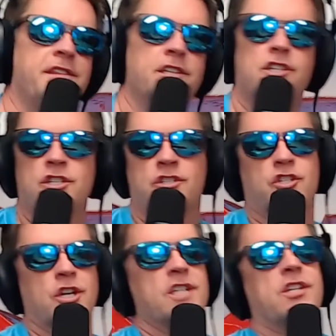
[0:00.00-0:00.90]
This
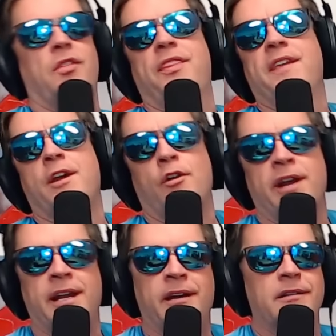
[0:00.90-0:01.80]
is just a
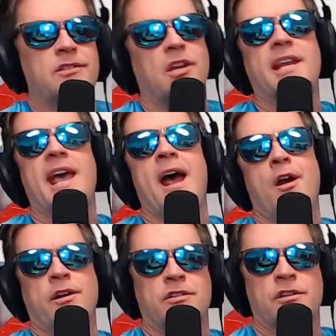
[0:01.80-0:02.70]
theory. It's a
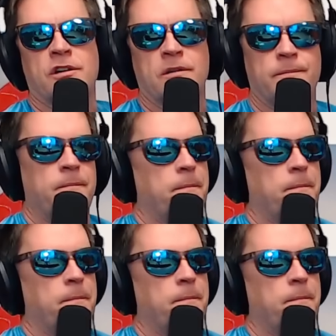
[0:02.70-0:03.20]
character.